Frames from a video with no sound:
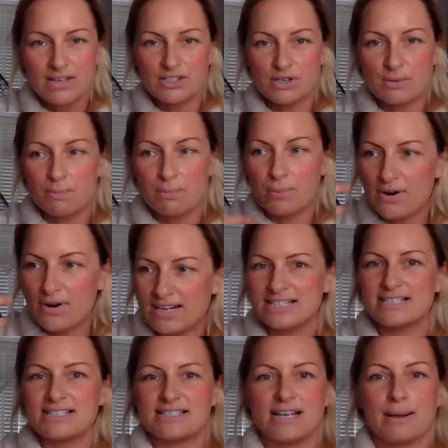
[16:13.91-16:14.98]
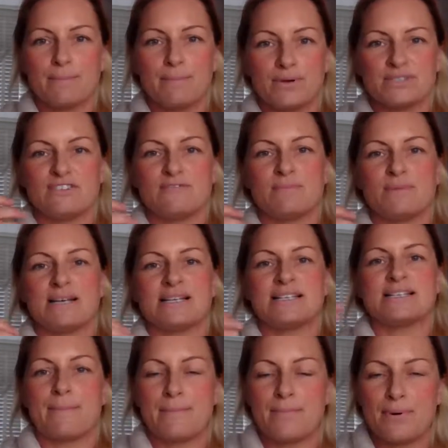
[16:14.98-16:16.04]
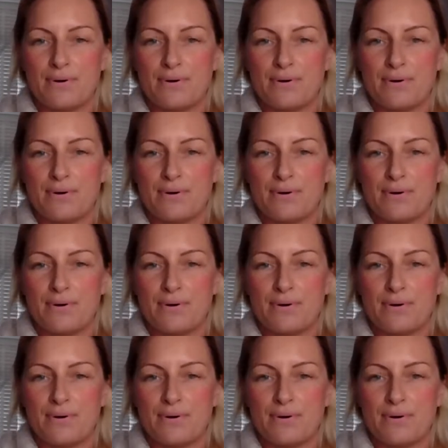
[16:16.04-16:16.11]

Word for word: So, practicing positive mindset,